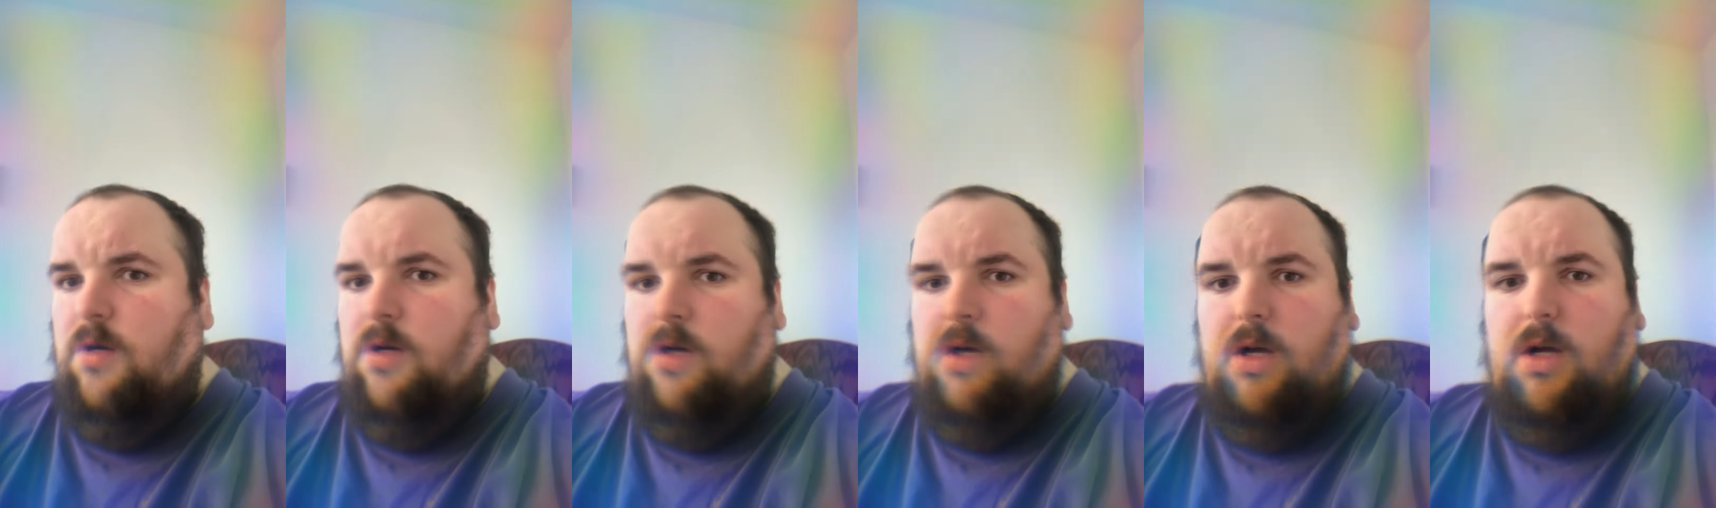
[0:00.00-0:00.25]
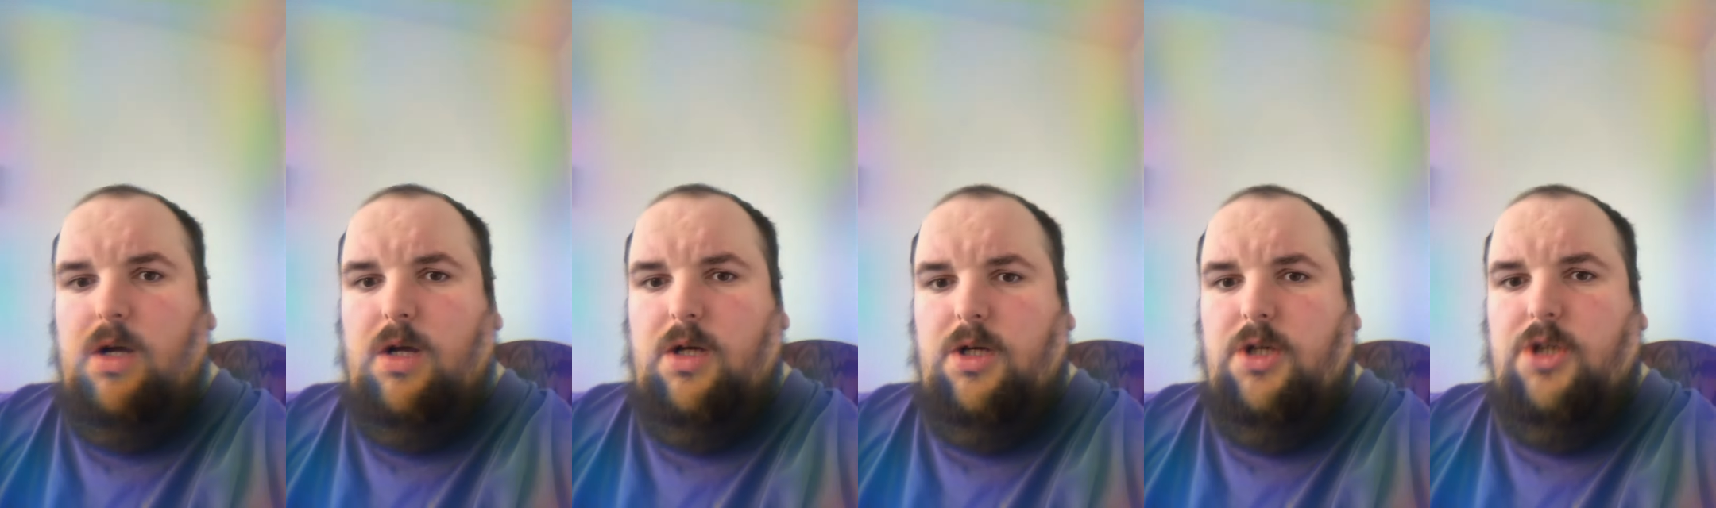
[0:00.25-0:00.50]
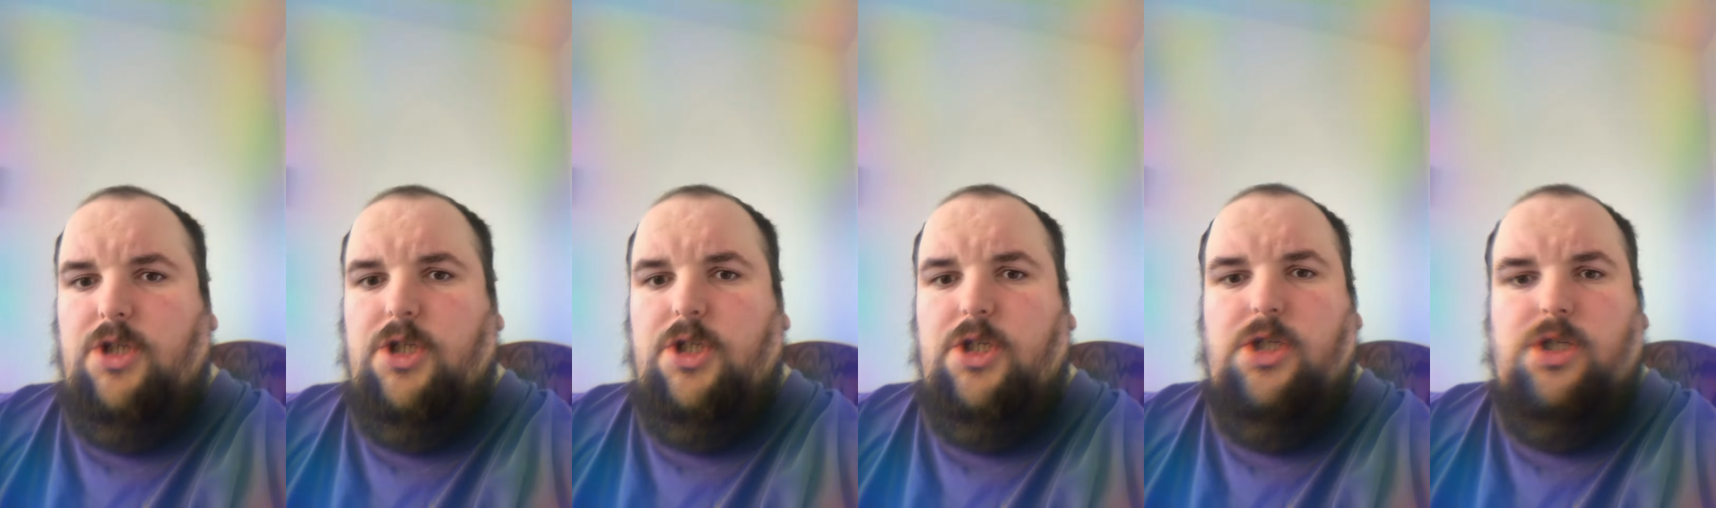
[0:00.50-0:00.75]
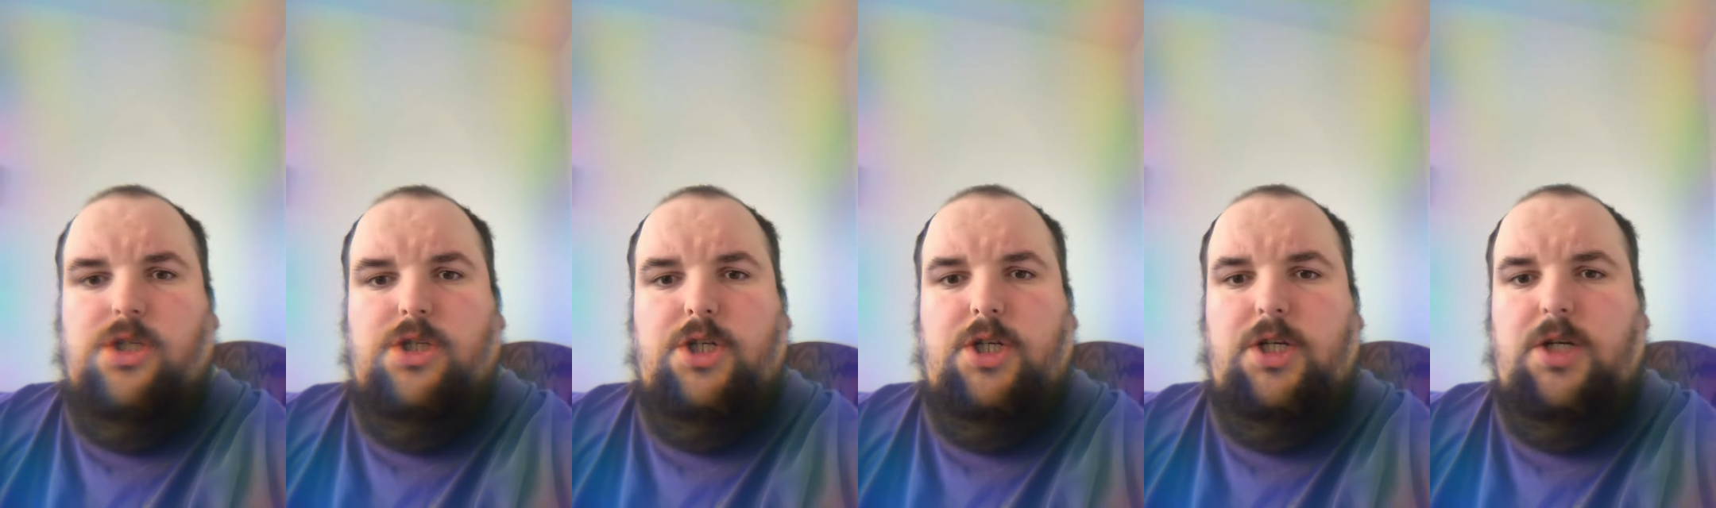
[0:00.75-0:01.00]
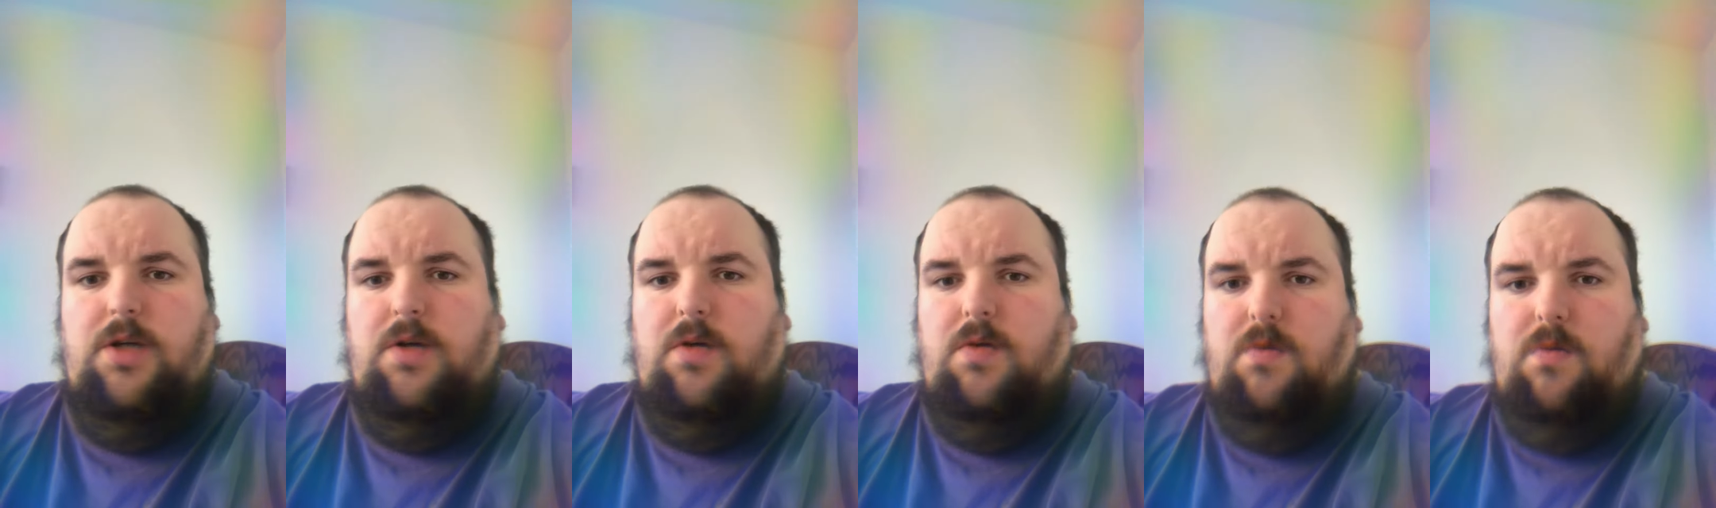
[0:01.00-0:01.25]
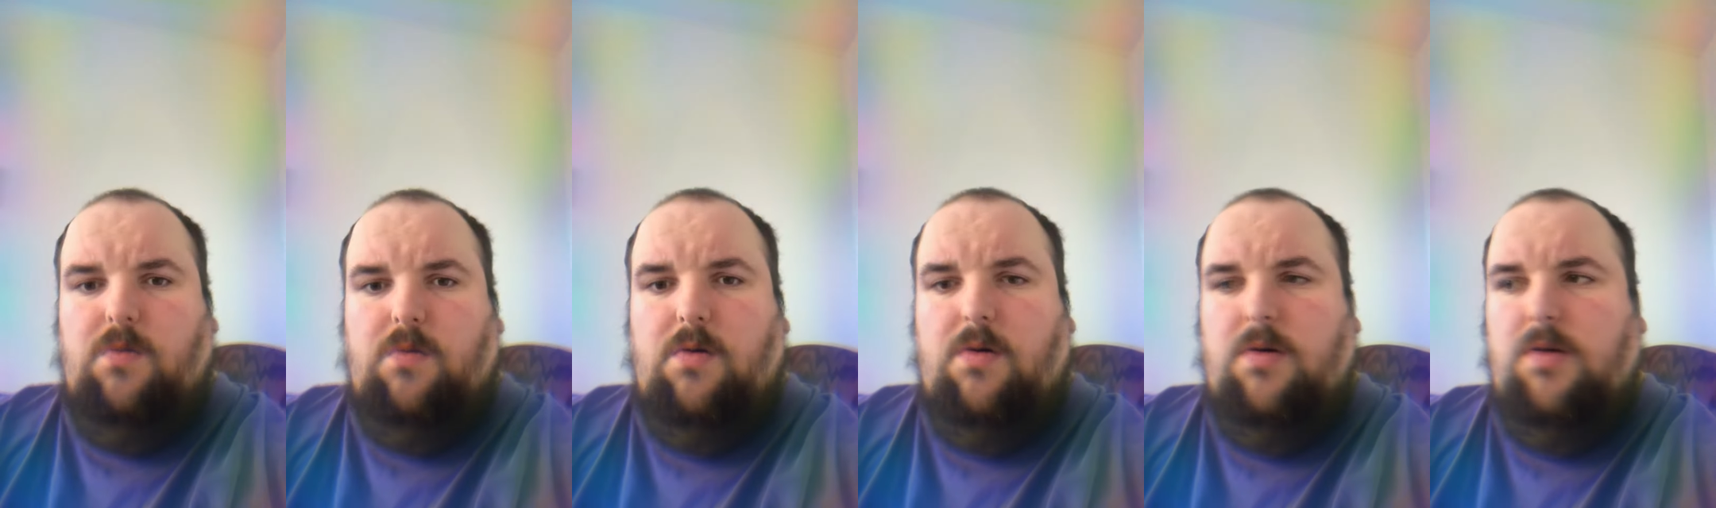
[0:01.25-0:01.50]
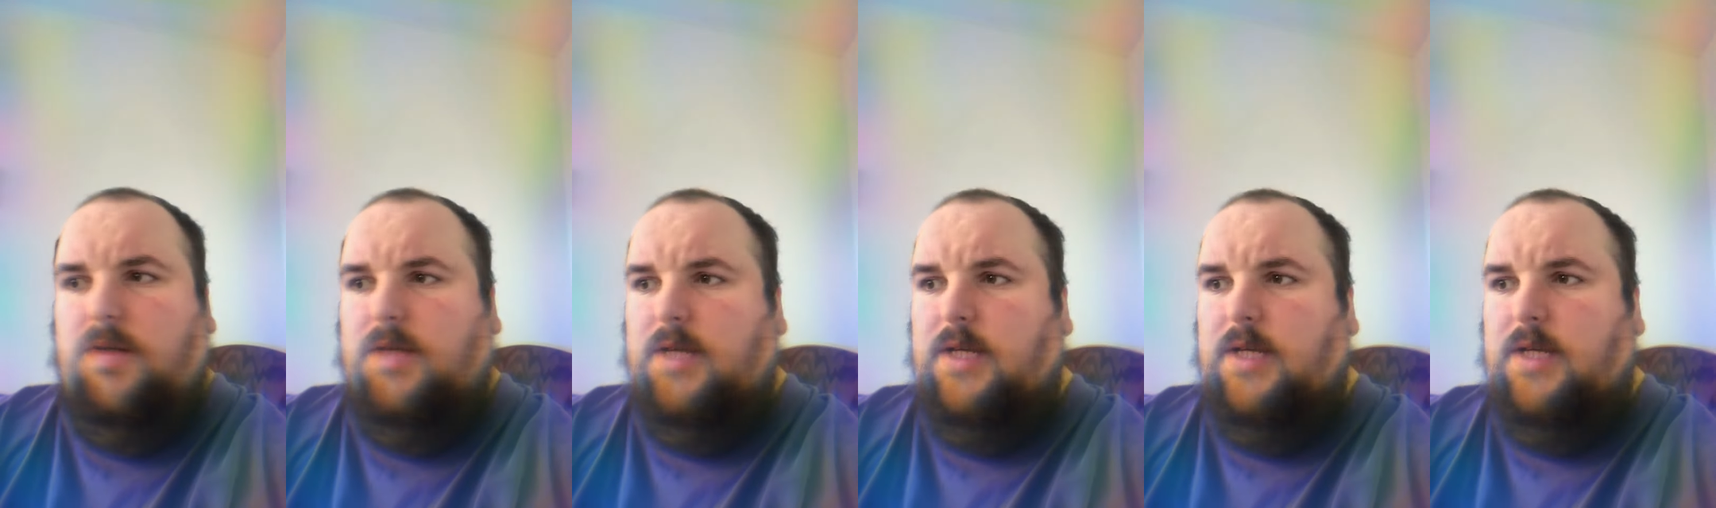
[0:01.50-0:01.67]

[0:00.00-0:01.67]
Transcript: conch horns,